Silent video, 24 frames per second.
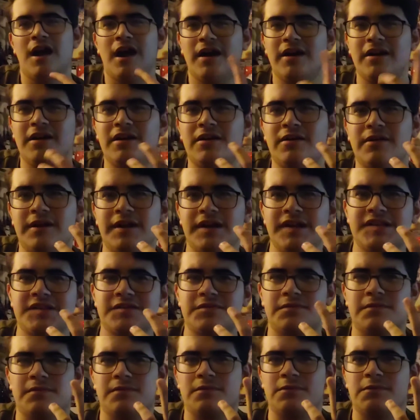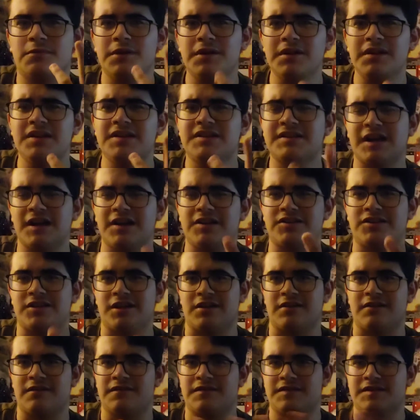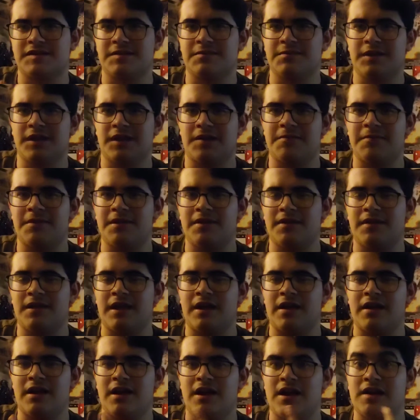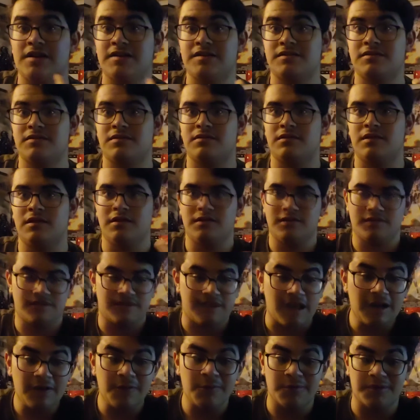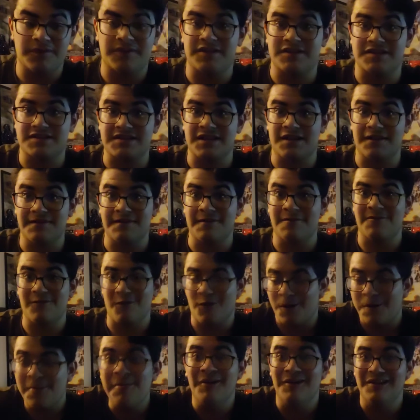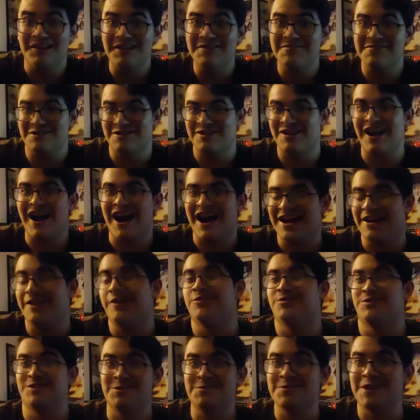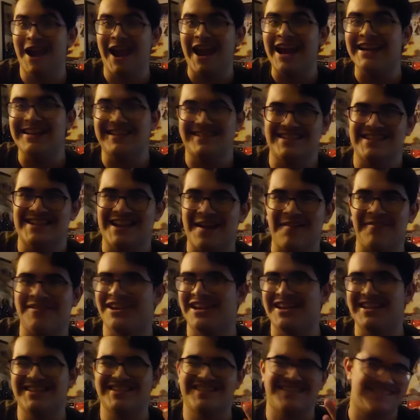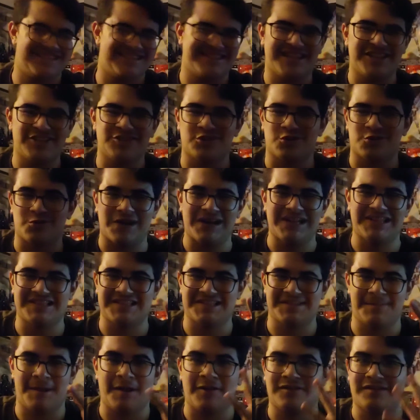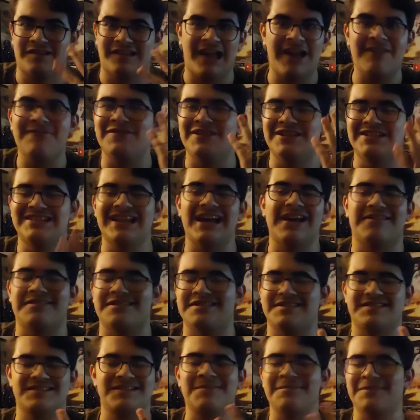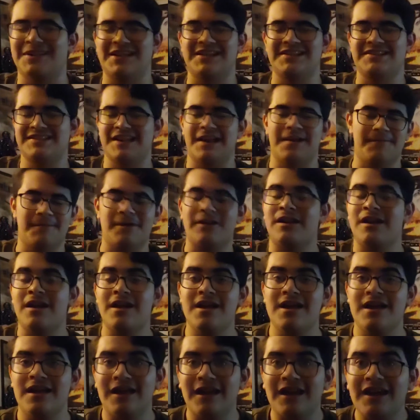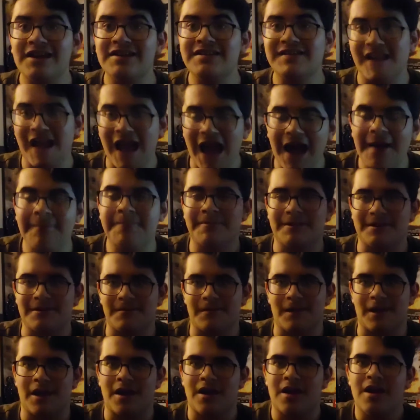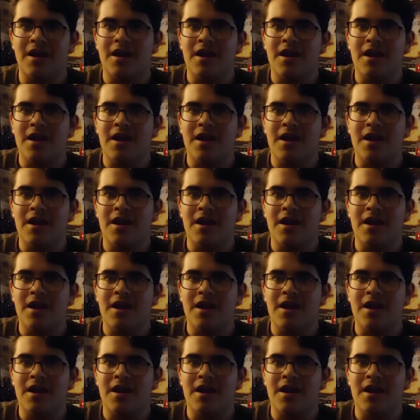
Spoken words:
You know, it's really touching for someone like me that has dealt with this stuff before, believe it or not. I know, someone at 18 having an existential crisis about life and death is something insane, but it's happened to me.